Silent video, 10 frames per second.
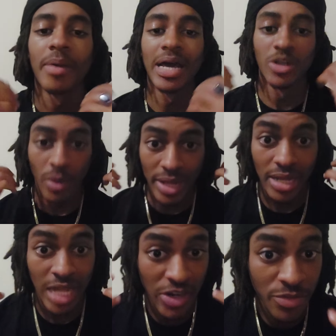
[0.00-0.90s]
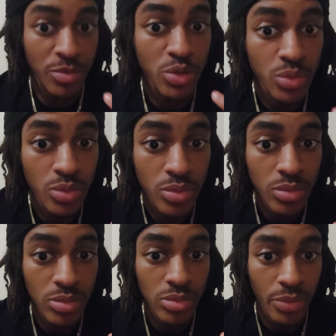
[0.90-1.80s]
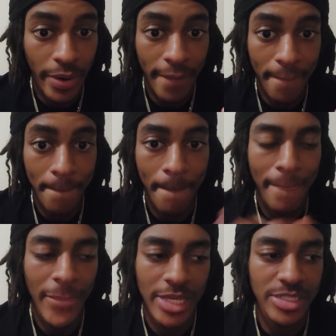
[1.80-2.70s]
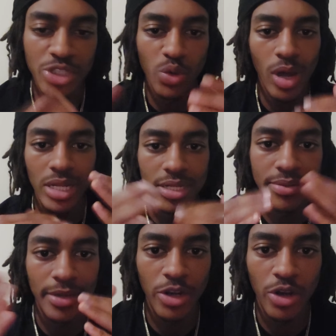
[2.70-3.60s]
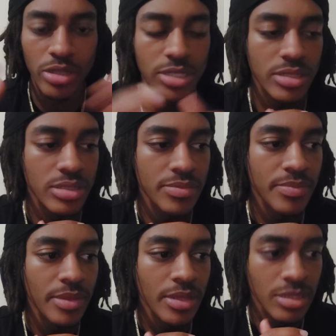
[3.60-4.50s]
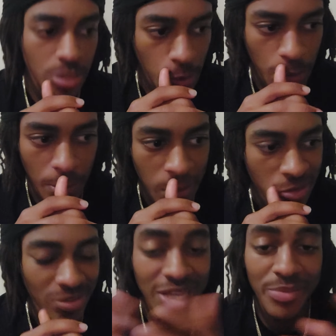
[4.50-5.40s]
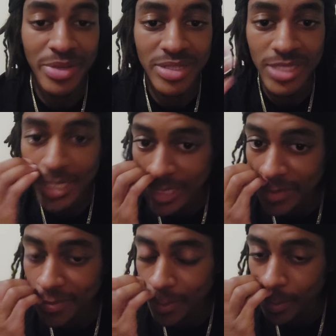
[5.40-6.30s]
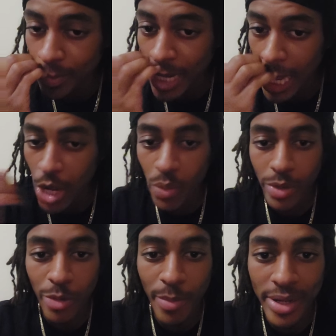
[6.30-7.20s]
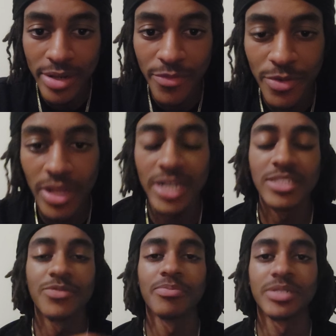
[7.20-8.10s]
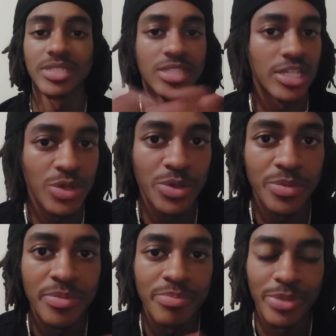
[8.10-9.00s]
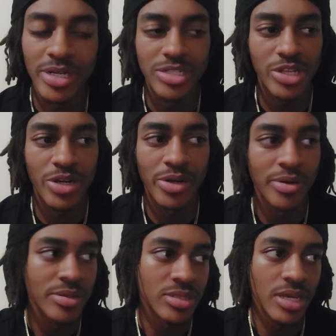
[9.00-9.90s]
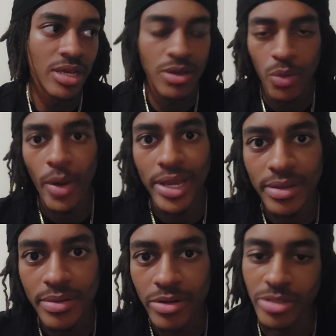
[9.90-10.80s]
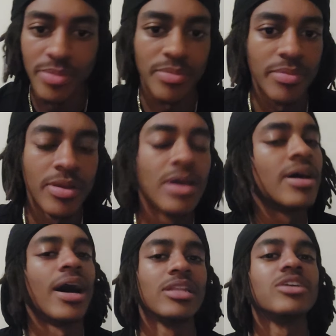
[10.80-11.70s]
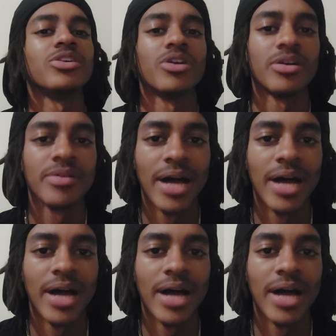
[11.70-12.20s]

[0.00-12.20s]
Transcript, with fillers: I know a lot of them do, right? It's just duality in all things. So, with that being said, I don't want nobody to feel like as if I'm just shitting on them because they're, say, white or something. I love y'all.